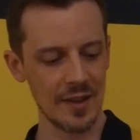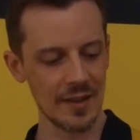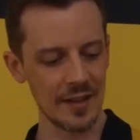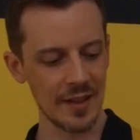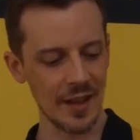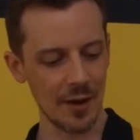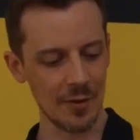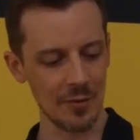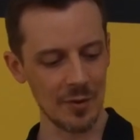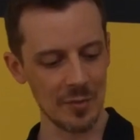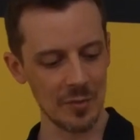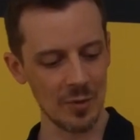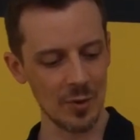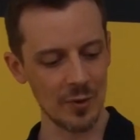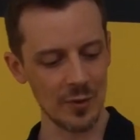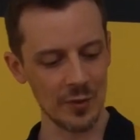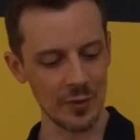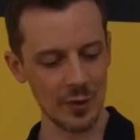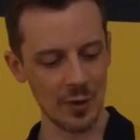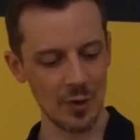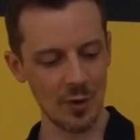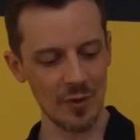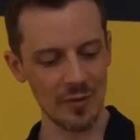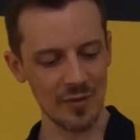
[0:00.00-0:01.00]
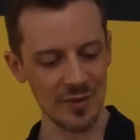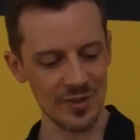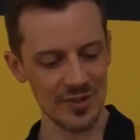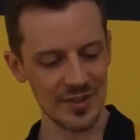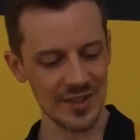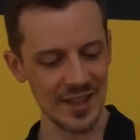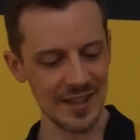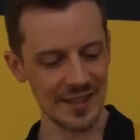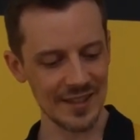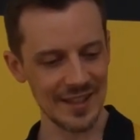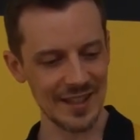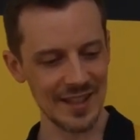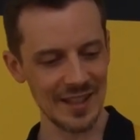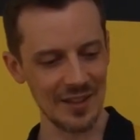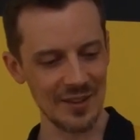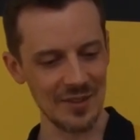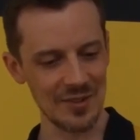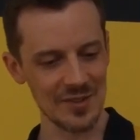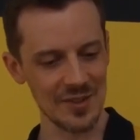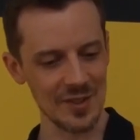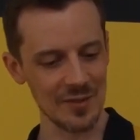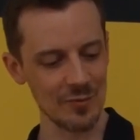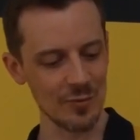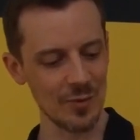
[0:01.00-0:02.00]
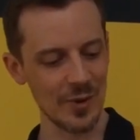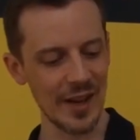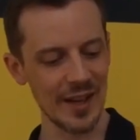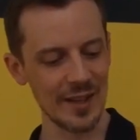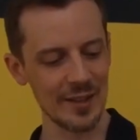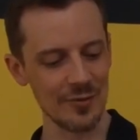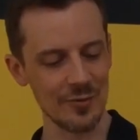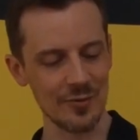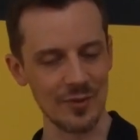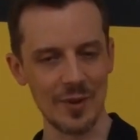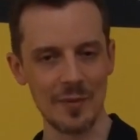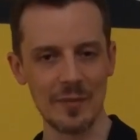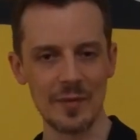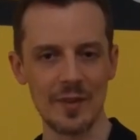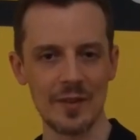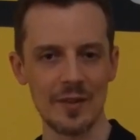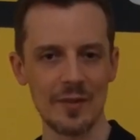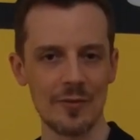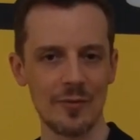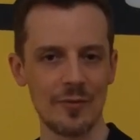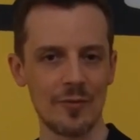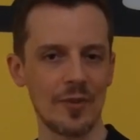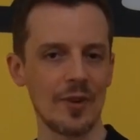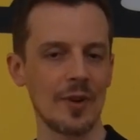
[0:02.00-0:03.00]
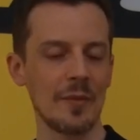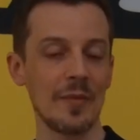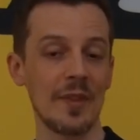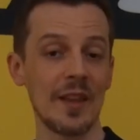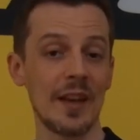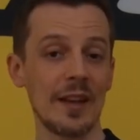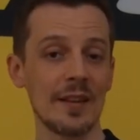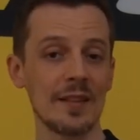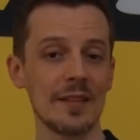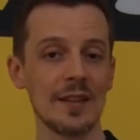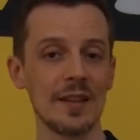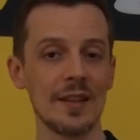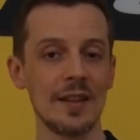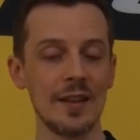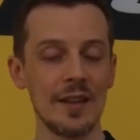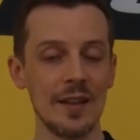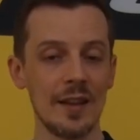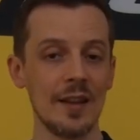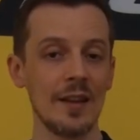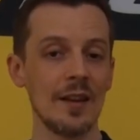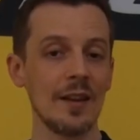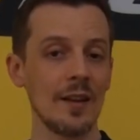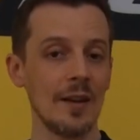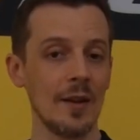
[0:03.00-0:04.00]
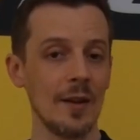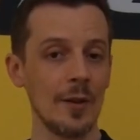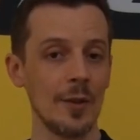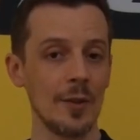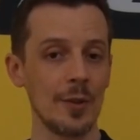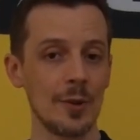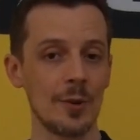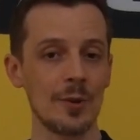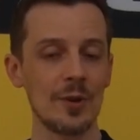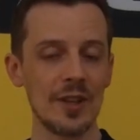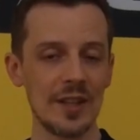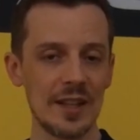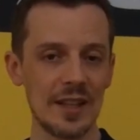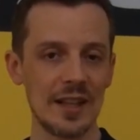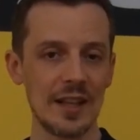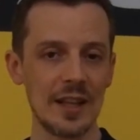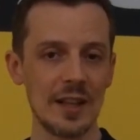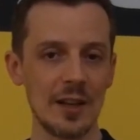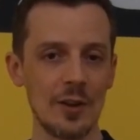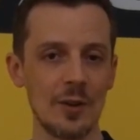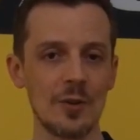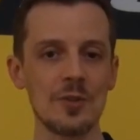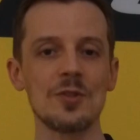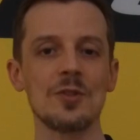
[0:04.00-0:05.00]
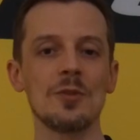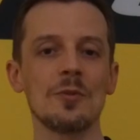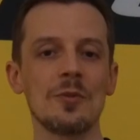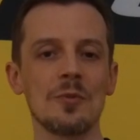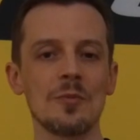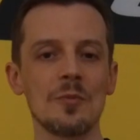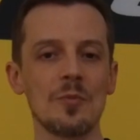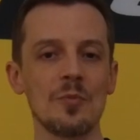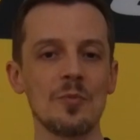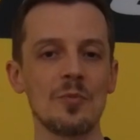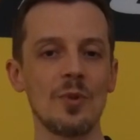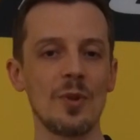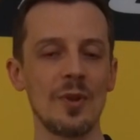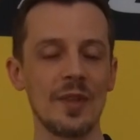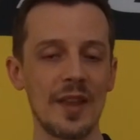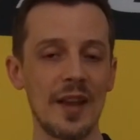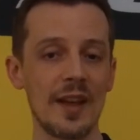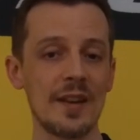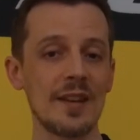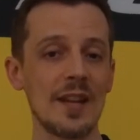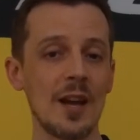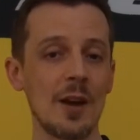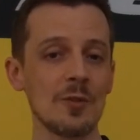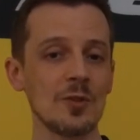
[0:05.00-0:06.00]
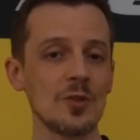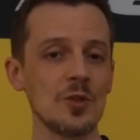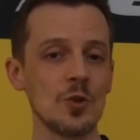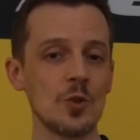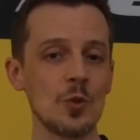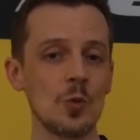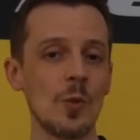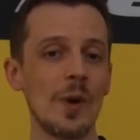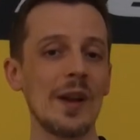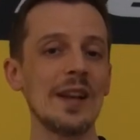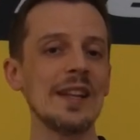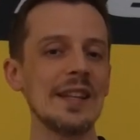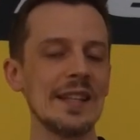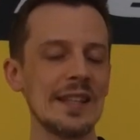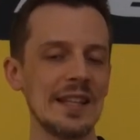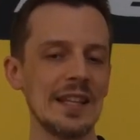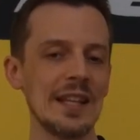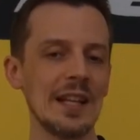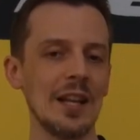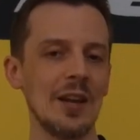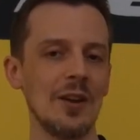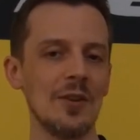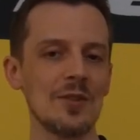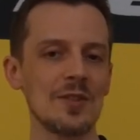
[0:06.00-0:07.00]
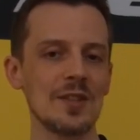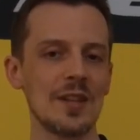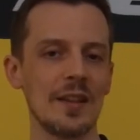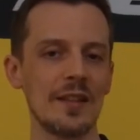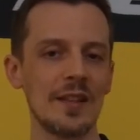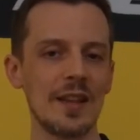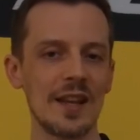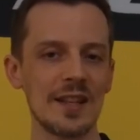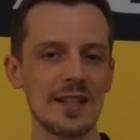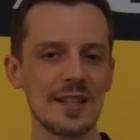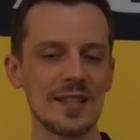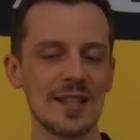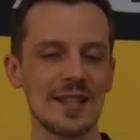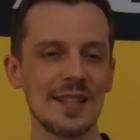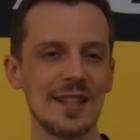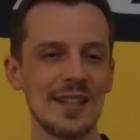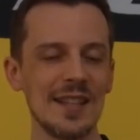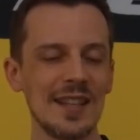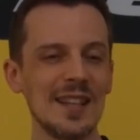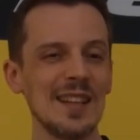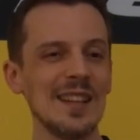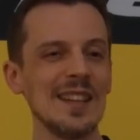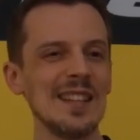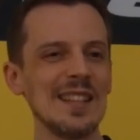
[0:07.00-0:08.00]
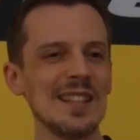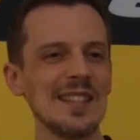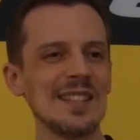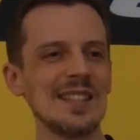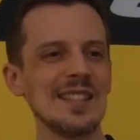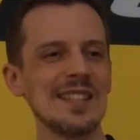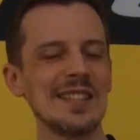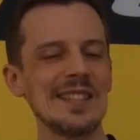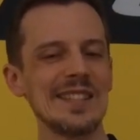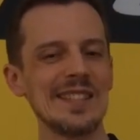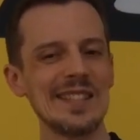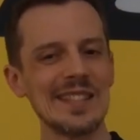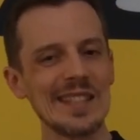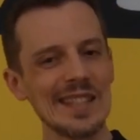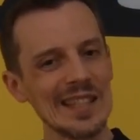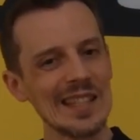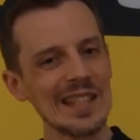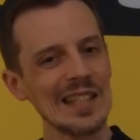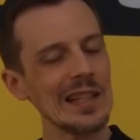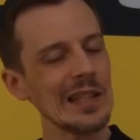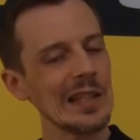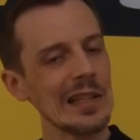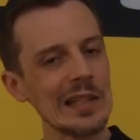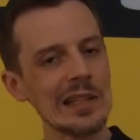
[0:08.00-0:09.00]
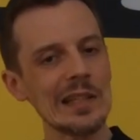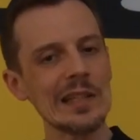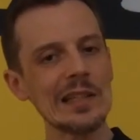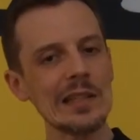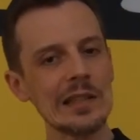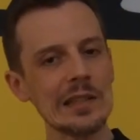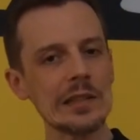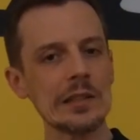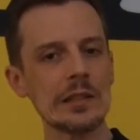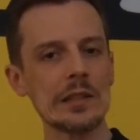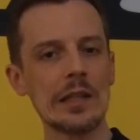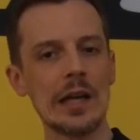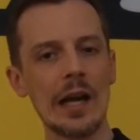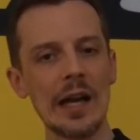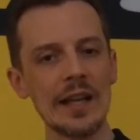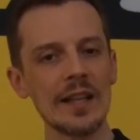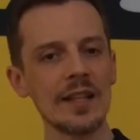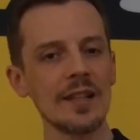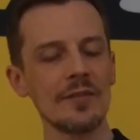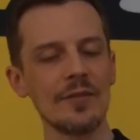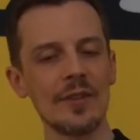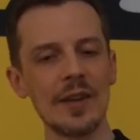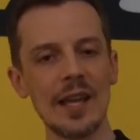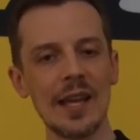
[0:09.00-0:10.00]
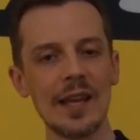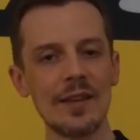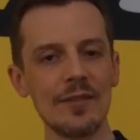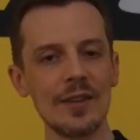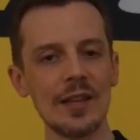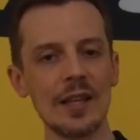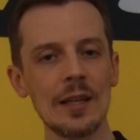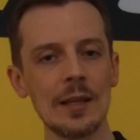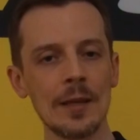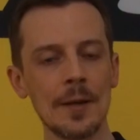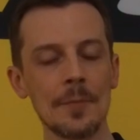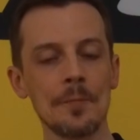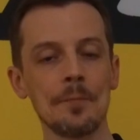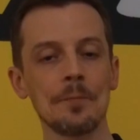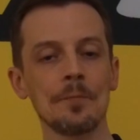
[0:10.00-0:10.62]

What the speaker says: yeah, removes over 10 kilos of weight from that 30 kilos. You pull that down to 20 kilos, and that's still kind of heavy.